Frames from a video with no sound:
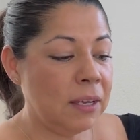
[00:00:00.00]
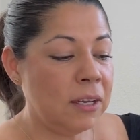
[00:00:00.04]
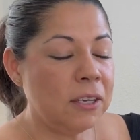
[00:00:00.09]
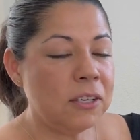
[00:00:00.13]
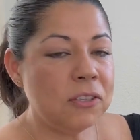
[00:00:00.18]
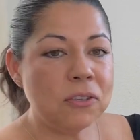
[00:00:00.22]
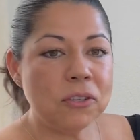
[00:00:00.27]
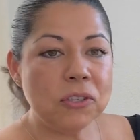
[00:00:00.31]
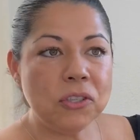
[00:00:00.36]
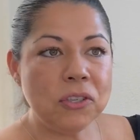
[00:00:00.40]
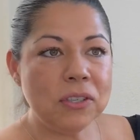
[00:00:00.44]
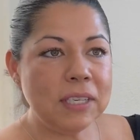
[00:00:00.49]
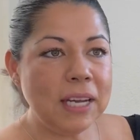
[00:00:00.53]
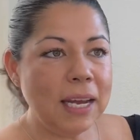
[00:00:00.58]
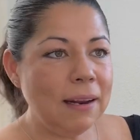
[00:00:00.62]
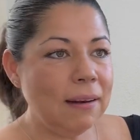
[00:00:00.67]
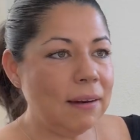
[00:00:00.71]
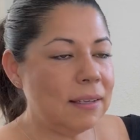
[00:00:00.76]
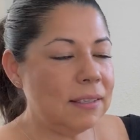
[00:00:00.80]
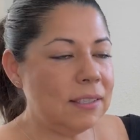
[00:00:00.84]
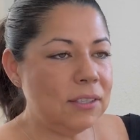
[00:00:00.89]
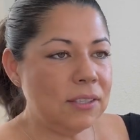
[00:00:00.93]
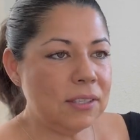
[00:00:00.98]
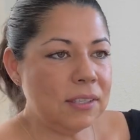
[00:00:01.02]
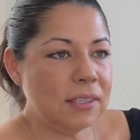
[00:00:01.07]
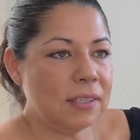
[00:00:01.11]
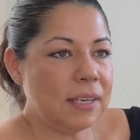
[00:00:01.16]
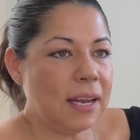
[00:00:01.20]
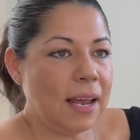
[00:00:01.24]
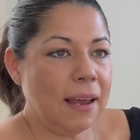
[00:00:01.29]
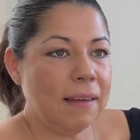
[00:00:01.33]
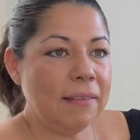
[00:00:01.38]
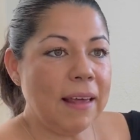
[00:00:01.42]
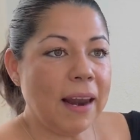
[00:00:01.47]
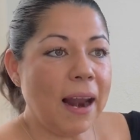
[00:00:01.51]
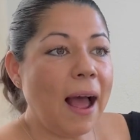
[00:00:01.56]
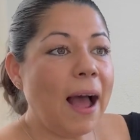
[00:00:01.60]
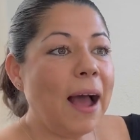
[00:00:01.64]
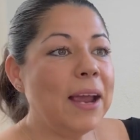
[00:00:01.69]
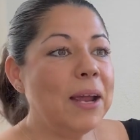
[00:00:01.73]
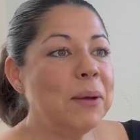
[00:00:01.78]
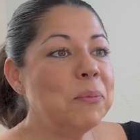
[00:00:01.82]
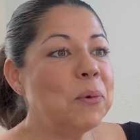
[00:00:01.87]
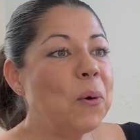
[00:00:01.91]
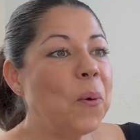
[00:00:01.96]
So today, let's just say that I
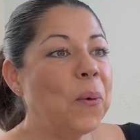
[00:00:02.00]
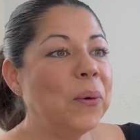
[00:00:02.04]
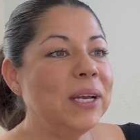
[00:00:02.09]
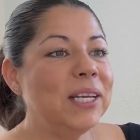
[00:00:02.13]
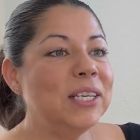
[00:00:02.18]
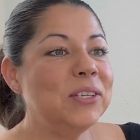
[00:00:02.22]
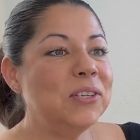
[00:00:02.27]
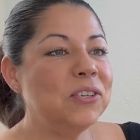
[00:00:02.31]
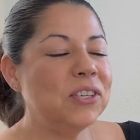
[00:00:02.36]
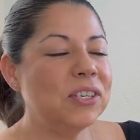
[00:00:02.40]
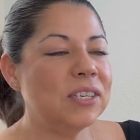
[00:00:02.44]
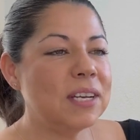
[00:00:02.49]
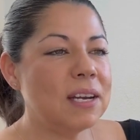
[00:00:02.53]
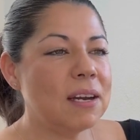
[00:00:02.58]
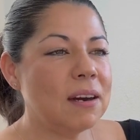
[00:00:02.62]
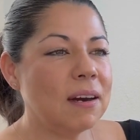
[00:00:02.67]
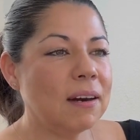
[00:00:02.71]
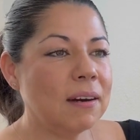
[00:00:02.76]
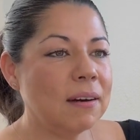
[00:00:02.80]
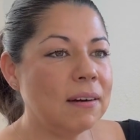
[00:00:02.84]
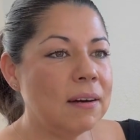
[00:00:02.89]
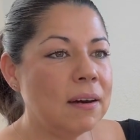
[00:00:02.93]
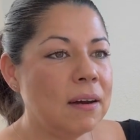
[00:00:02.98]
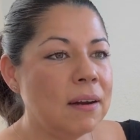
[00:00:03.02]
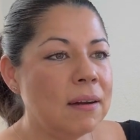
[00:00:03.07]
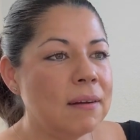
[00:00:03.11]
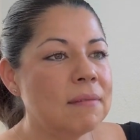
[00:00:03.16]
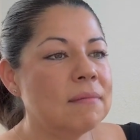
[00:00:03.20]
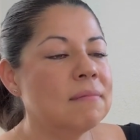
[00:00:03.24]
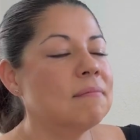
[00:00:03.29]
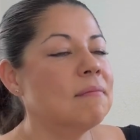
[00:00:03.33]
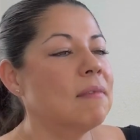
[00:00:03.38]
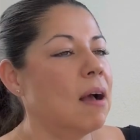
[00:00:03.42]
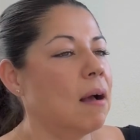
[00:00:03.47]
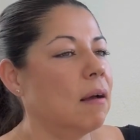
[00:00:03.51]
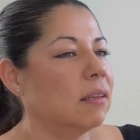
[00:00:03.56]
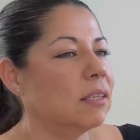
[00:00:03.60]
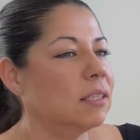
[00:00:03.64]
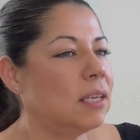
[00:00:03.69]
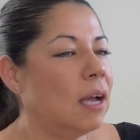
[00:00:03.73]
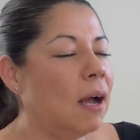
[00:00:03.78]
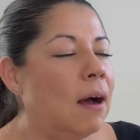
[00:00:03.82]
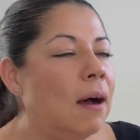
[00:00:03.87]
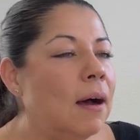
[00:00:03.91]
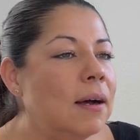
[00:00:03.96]
am going to share
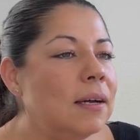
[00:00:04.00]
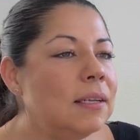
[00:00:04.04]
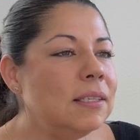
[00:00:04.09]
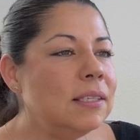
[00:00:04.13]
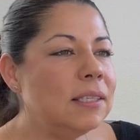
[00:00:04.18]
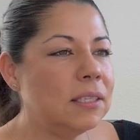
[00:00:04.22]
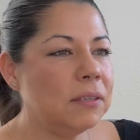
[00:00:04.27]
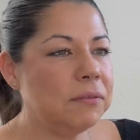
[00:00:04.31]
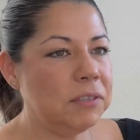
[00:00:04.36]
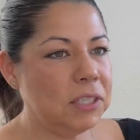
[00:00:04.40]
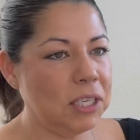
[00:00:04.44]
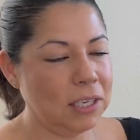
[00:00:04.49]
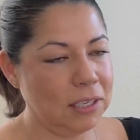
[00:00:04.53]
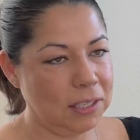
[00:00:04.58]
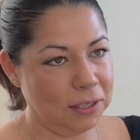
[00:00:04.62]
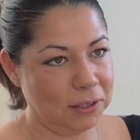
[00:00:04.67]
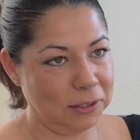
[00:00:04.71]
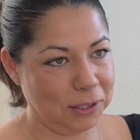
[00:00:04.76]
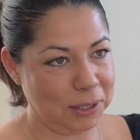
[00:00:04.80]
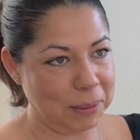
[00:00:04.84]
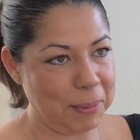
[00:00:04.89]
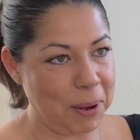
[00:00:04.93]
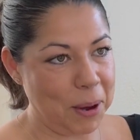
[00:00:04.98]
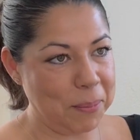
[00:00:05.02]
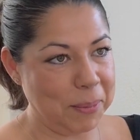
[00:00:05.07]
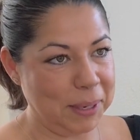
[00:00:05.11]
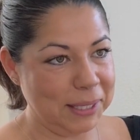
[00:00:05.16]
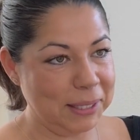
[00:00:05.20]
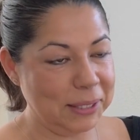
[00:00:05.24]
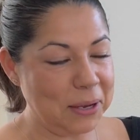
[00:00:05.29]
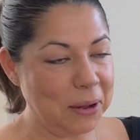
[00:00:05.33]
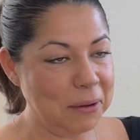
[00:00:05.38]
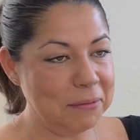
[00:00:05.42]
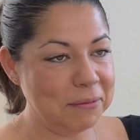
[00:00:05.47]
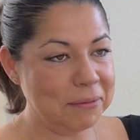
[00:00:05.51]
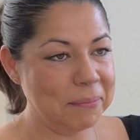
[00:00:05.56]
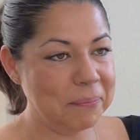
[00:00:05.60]
tons of details about myself.